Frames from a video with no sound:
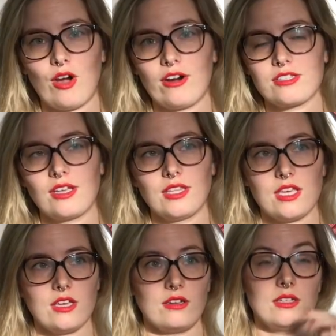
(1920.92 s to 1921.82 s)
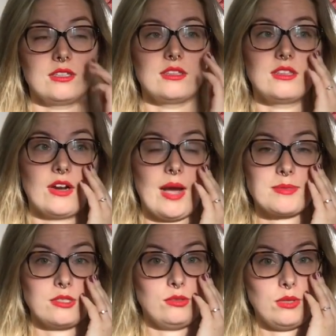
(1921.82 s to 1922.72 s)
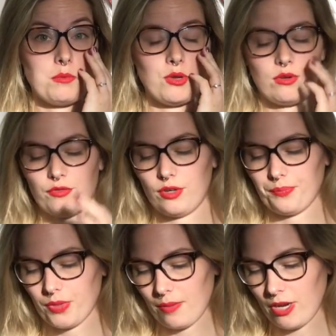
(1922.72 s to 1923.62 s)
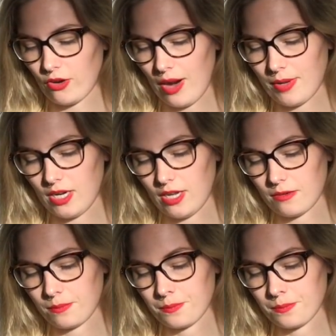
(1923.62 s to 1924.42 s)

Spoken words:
hearts on the heel, and they're absolutely beautiful that my grandma knit.